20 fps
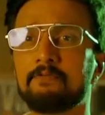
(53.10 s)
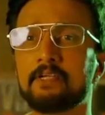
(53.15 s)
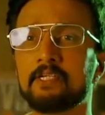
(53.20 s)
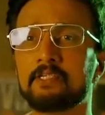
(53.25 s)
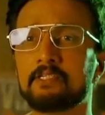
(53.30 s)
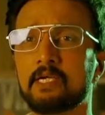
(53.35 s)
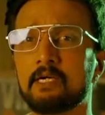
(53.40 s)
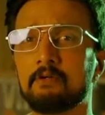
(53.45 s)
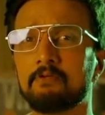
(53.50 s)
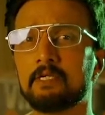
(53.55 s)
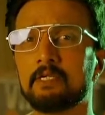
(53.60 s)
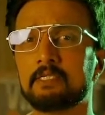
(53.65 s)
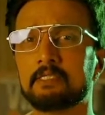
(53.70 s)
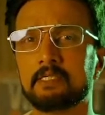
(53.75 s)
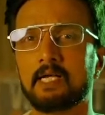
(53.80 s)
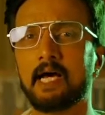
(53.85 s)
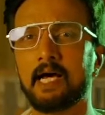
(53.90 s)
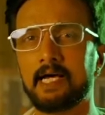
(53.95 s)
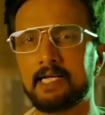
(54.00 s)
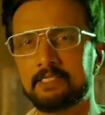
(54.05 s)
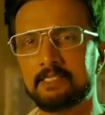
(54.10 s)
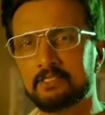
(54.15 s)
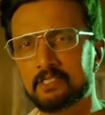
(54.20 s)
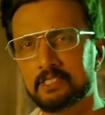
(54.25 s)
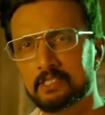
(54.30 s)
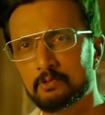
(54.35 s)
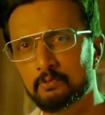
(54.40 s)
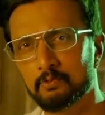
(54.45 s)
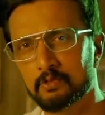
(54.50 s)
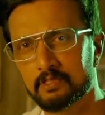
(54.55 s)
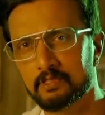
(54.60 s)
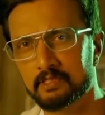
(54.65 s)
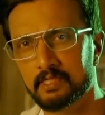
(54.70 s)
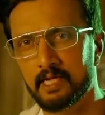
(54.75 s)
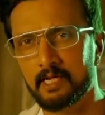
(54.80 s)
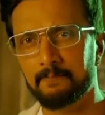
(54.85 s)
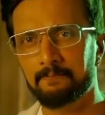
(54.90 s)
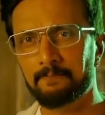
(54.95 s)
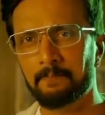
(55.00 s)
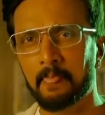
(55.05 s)
KICHCHAVERSE, I just would say
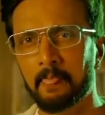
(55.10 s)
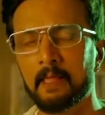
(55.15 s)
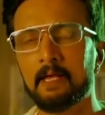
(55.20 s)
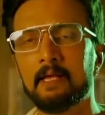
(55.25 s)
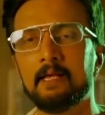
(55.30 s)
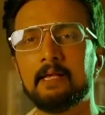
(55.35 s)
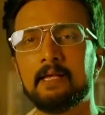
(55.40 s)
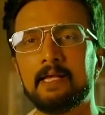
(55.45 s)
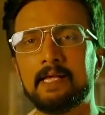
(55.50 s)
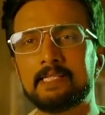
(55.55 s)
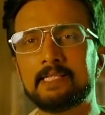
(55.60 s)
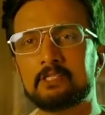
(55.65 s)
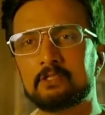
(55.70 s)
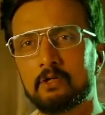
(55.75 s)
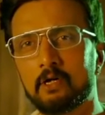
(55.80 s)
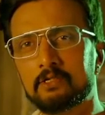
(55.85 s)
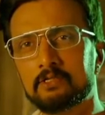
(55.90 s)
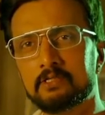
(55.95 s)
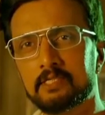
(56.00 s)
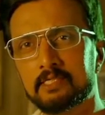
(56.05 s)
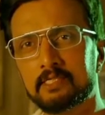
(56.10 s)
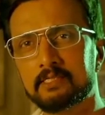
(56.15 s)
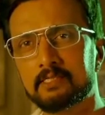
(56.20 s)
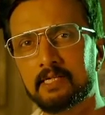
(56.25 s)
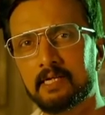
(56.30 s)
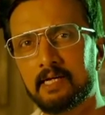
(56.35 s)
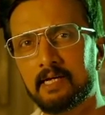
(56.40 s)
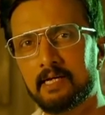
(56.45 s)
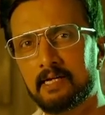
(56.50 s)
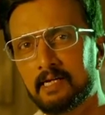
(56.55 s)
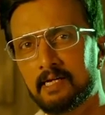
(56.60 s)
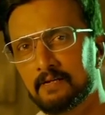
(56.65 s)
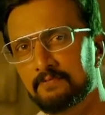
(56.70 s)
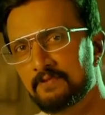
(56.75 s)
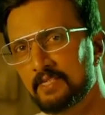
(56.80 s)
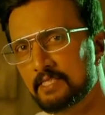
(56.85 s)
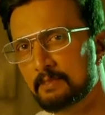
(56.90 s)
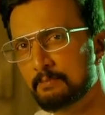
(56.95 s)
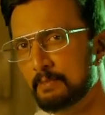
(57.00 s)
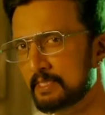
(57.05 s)
it's not just an
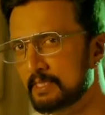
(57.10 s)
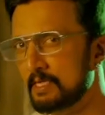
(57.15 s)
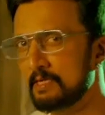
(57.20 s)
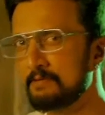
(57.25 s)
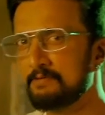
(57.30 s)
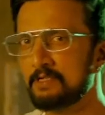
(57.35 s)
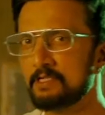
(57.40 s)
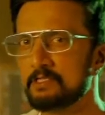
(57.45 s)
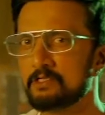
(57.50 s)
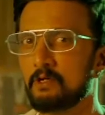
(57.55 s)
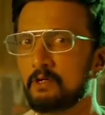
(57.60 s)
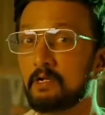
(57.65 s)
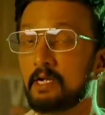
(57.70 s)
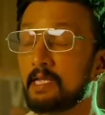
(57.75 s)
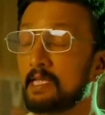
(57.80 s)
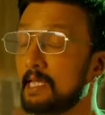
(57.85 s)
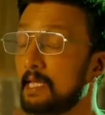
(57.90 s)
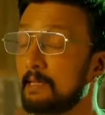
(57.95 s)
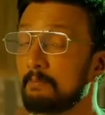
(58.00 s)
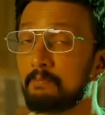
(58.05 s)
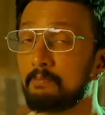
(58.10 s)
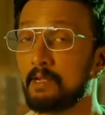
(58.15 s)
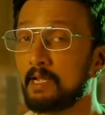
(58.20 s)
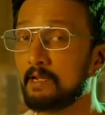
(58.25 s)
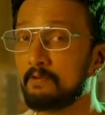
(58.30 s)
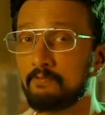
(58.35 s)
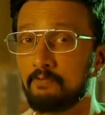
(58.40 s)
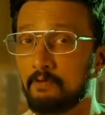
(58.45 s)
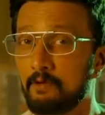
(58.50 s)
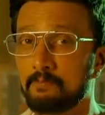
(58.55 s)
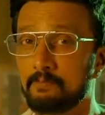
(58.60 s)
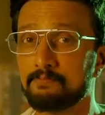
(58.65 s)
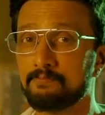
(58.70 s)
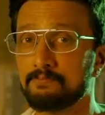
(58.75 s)
NFTs metaverse or a game platform.